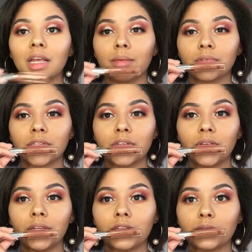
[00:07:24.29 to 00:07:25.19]
I'm just going to
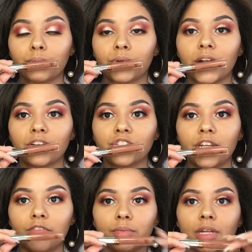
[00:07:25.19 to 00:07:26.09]
do like this brown
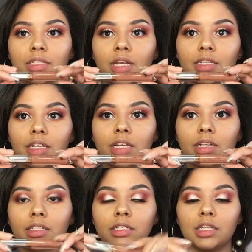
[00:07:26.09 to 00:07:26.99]
shade from
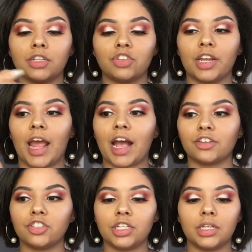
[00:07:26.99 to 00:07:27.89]
Anastasia. It's in the shade
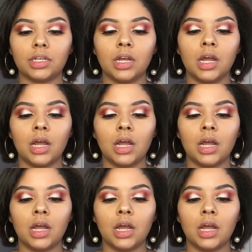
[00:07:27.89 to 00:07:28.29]
Ashton,